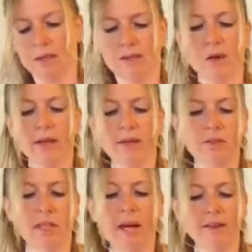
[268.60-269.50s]
So I
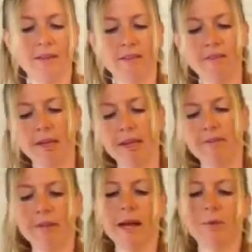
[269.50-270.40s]
used kind of a
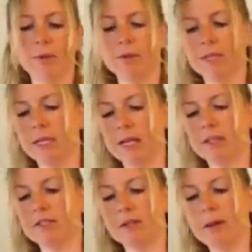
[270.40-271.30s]
flat bowl
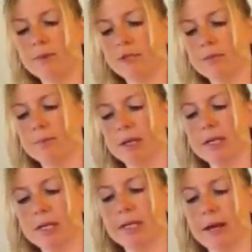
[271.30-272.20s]
today, so I'm just
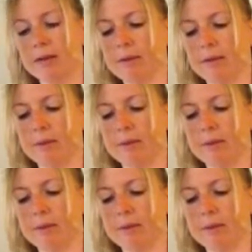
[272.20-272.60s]
spreading it out a